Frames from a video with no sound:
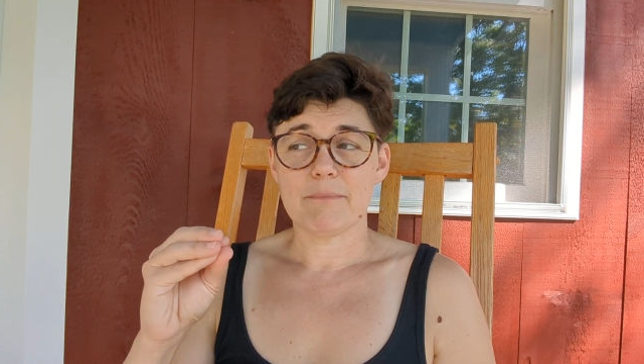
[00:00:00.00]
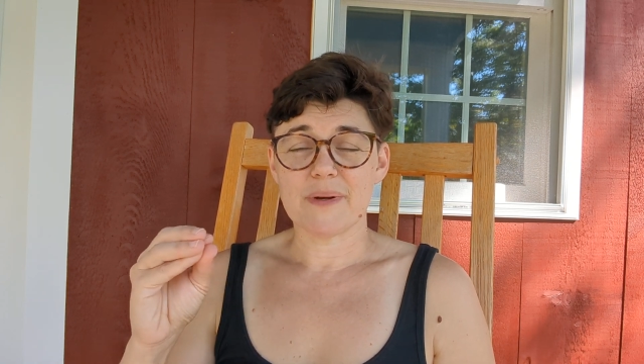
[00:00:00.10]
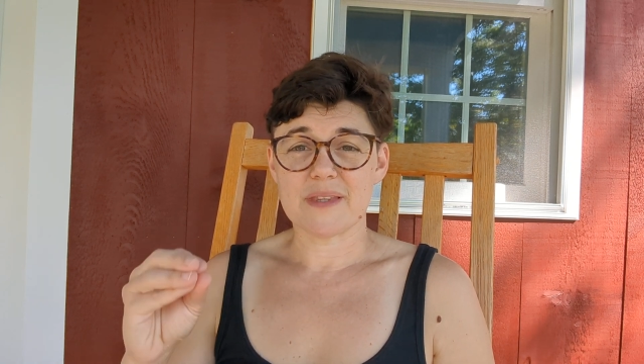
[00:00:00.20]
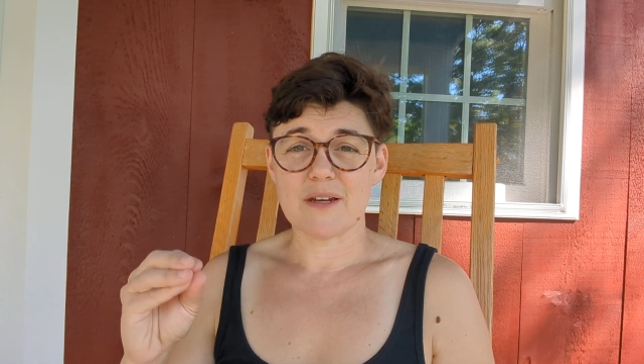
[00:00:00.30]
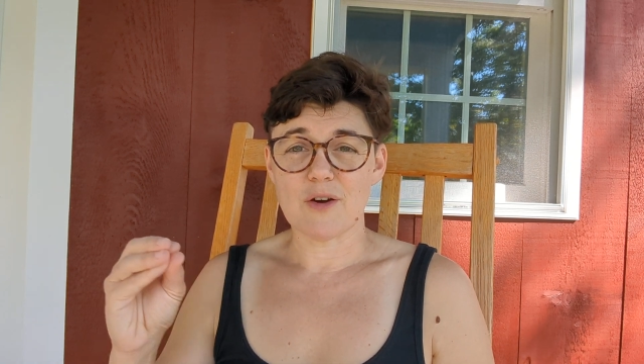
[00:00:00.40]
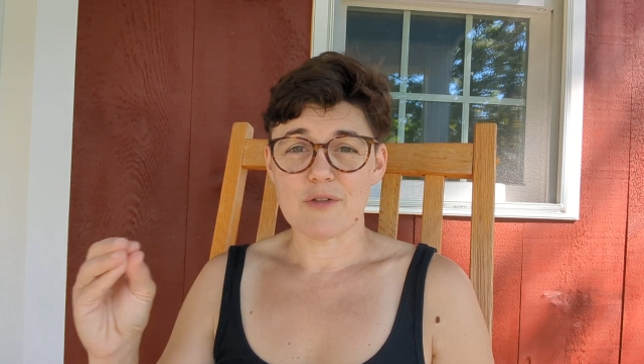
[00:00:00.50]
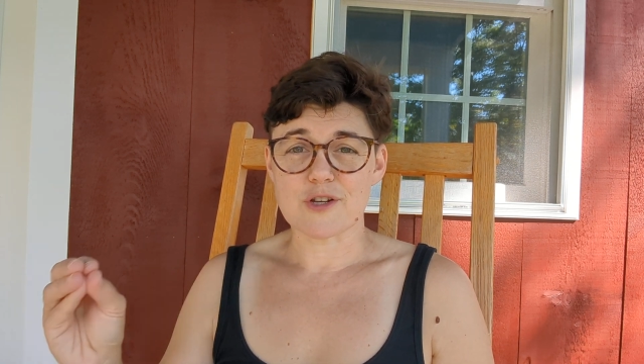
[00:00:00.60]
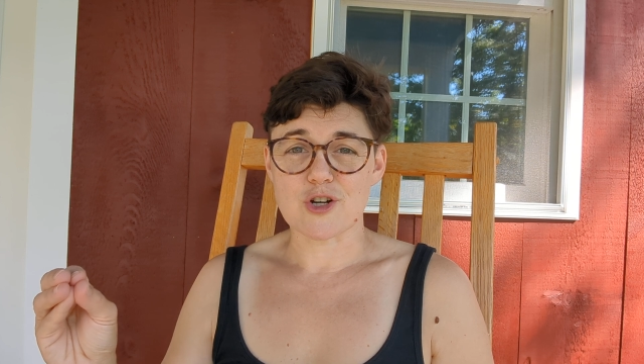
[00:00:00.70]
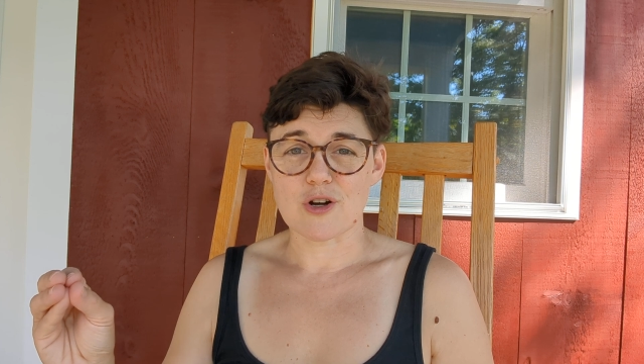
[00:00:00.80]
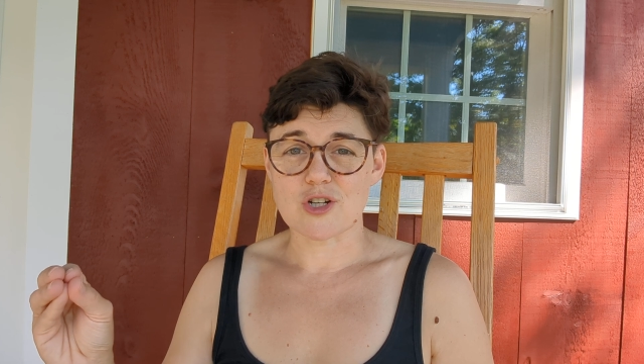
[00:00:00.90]
but they know the
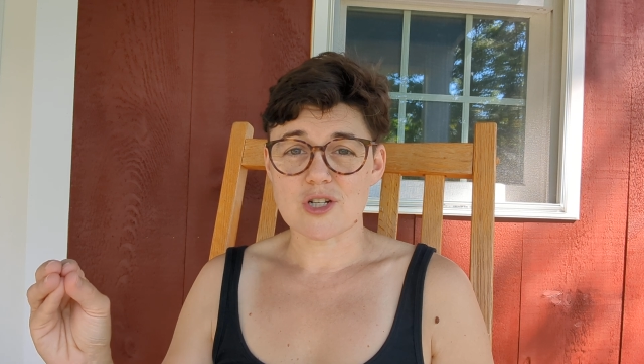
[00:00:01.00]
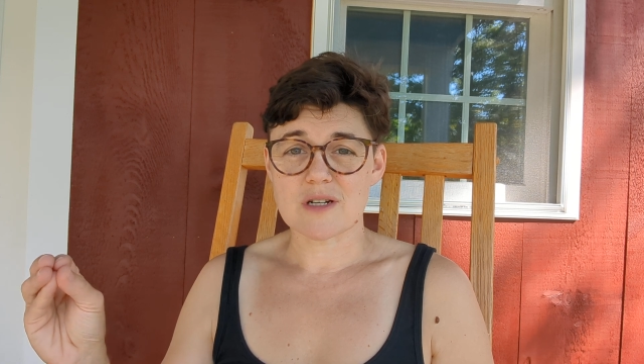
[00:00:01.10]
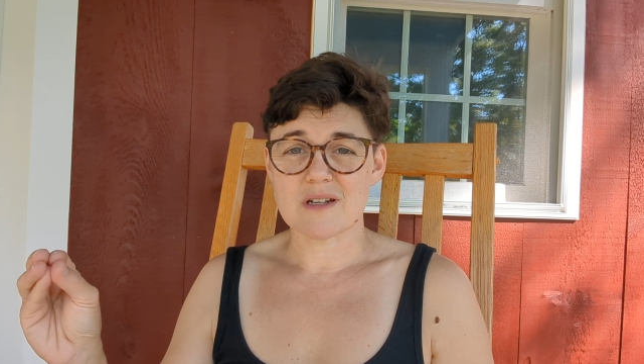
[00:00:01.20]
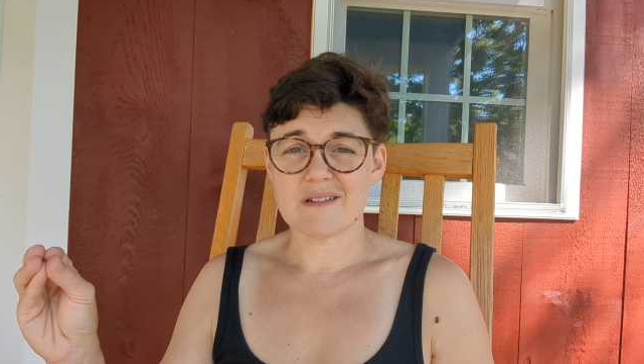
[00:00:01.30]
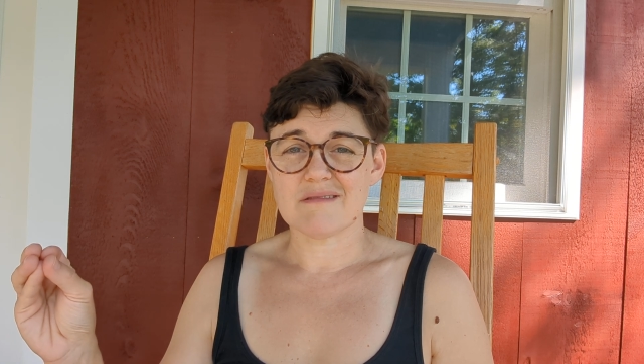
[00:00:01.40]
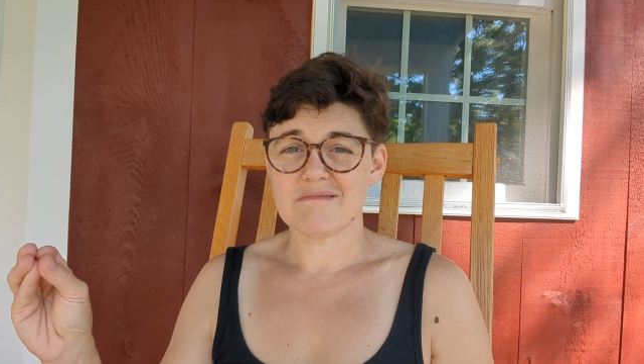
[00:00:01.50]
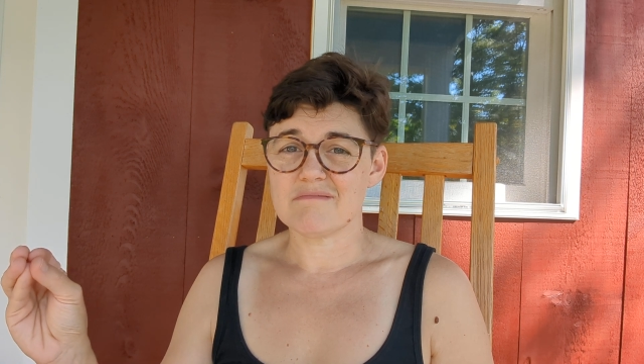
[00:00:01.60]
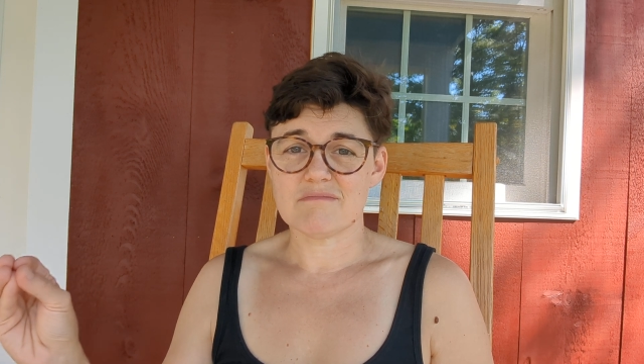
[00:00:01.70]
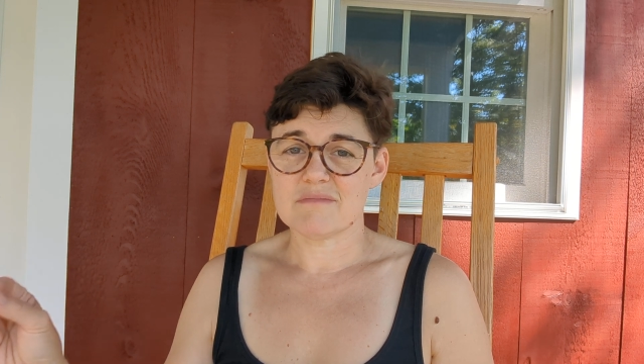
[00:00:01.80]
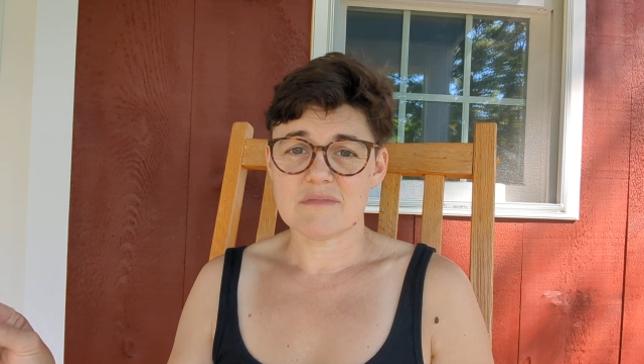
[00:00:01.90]
church
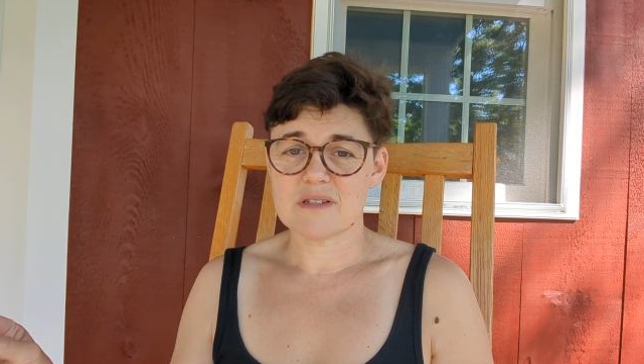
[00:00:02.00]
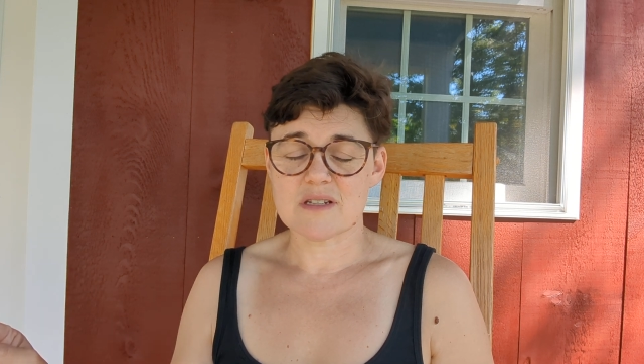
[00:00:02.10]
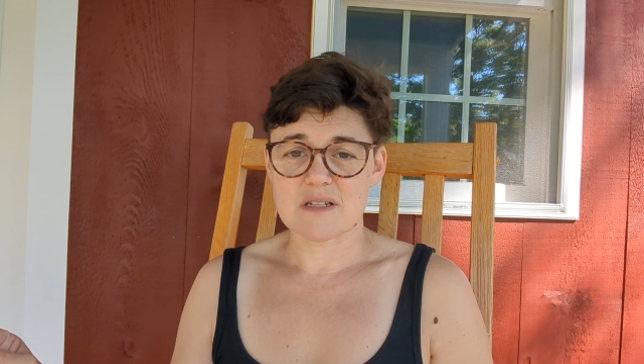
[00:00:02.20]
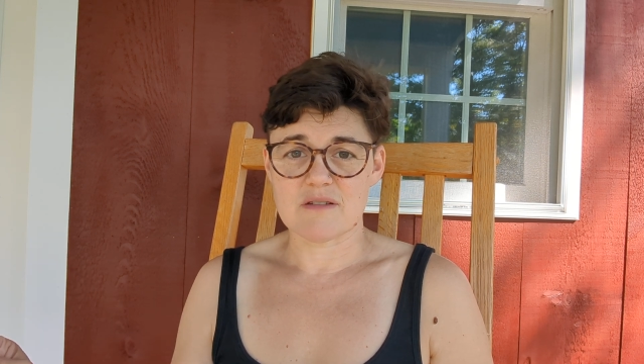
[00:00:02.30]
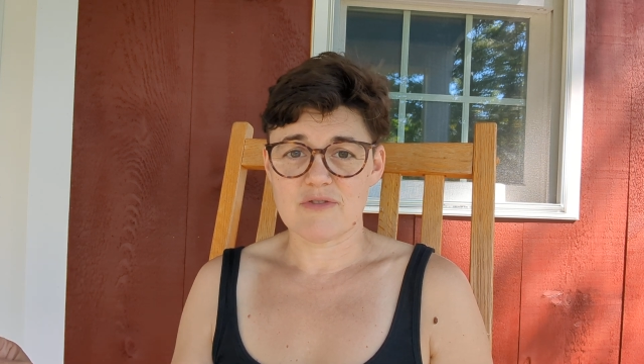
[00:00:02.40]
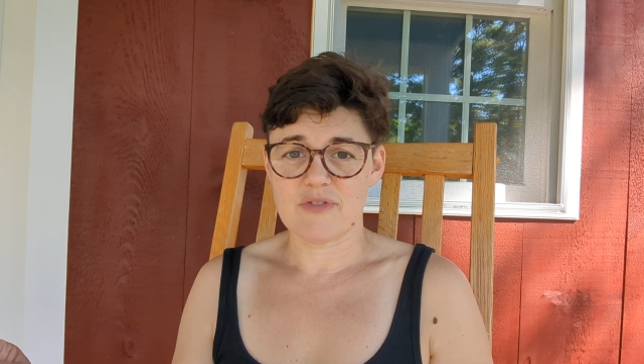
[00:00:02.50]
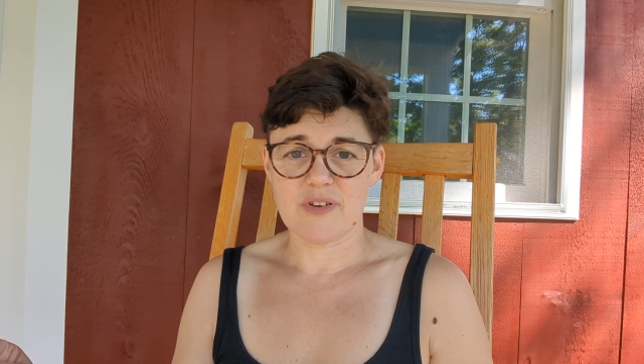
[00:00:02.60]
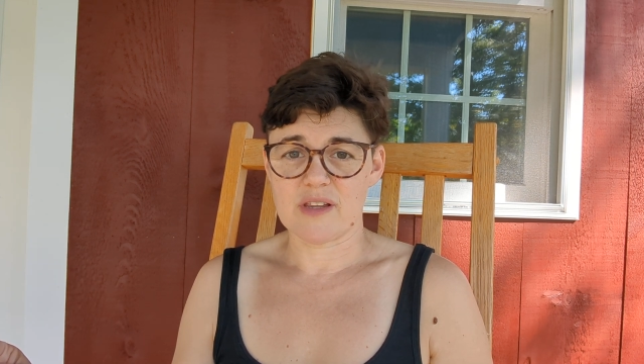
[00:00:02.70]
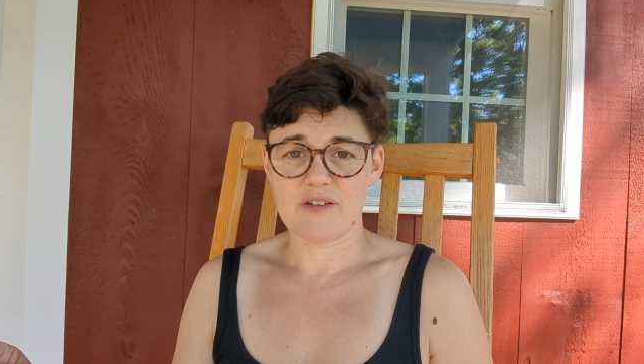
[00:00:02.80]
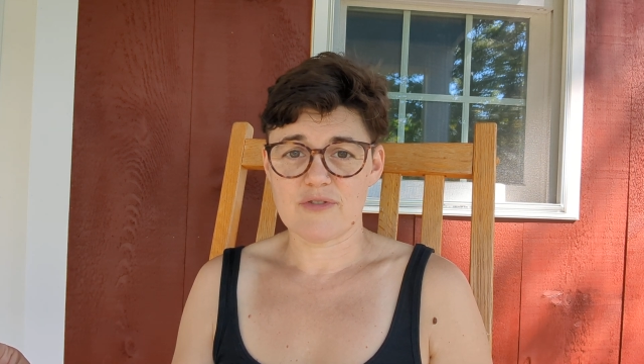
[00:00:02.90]
doesn't
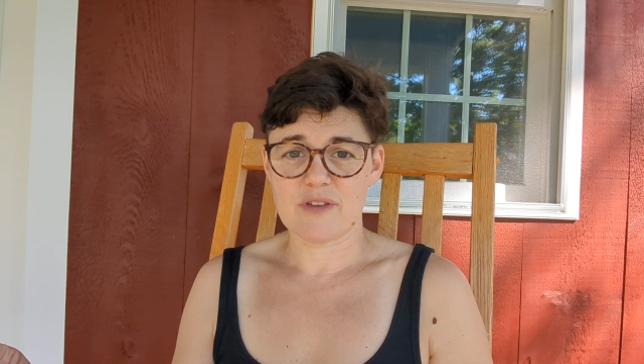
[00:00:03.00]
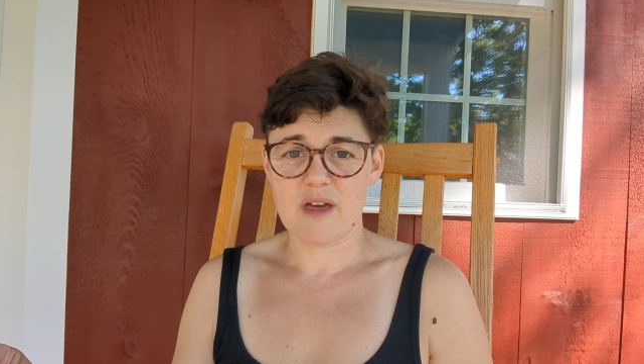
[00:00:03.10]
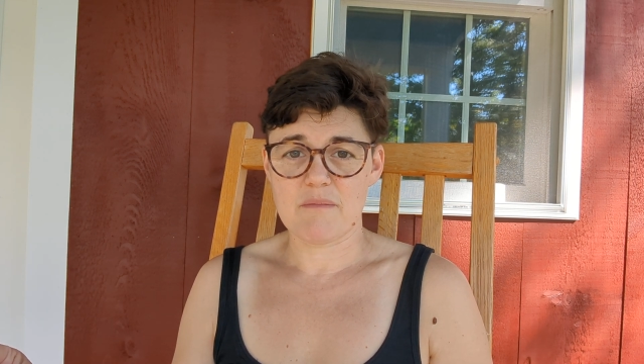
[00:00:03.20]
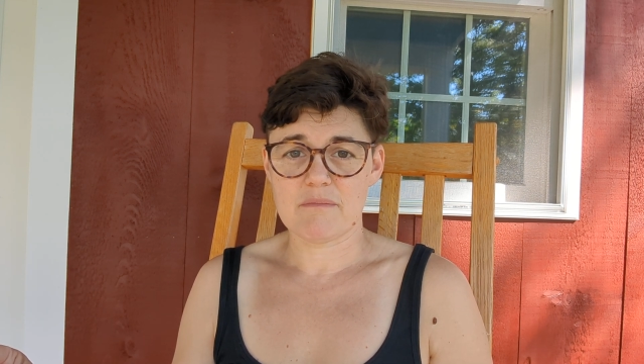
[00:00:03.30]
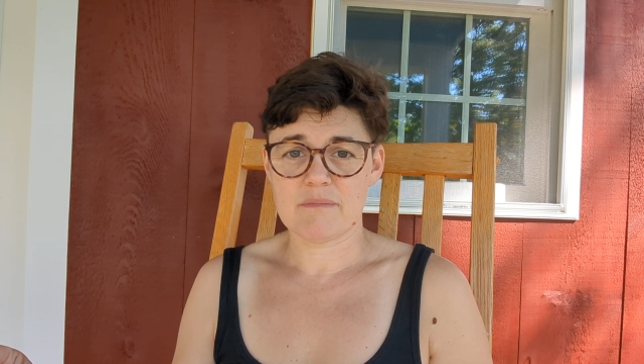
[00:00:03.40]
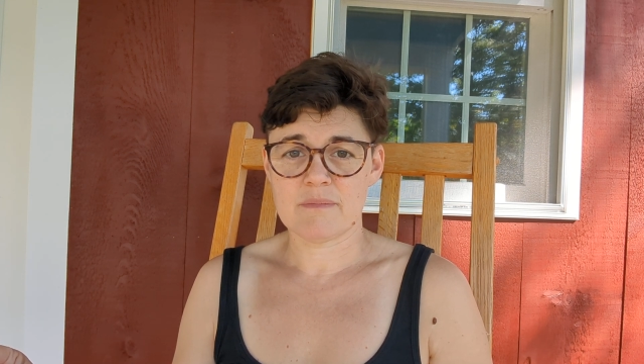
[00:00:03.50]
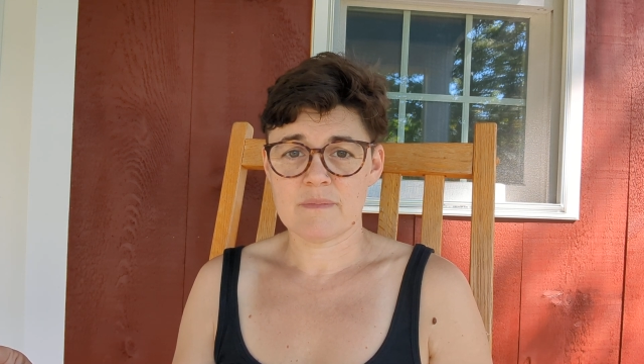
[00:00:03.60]
fulfill it for them.